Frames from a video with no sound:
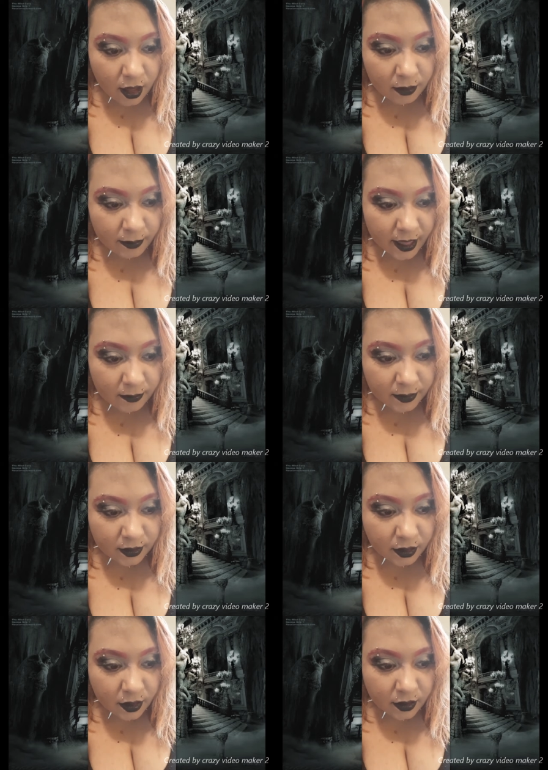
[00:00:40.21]
of
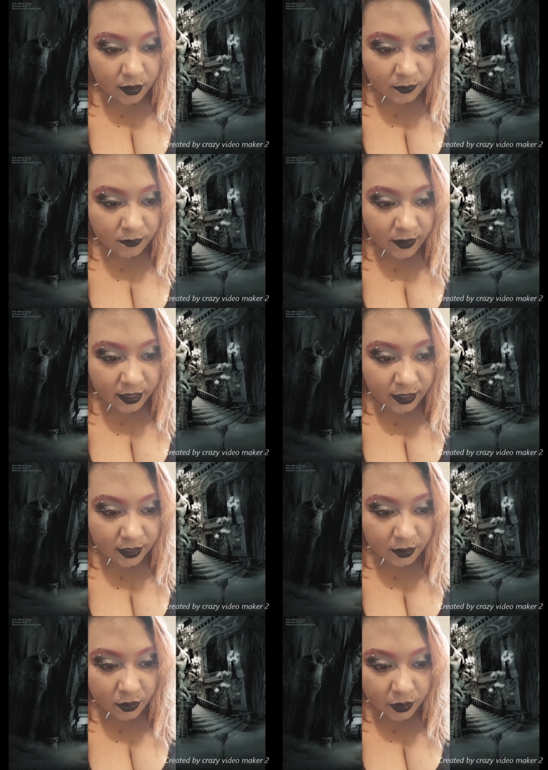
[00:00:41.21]
heaven
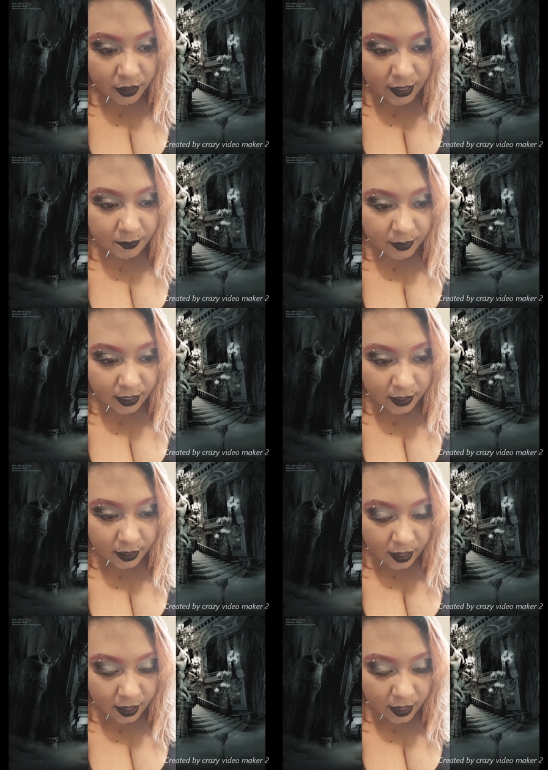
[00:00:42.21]
convented her and me,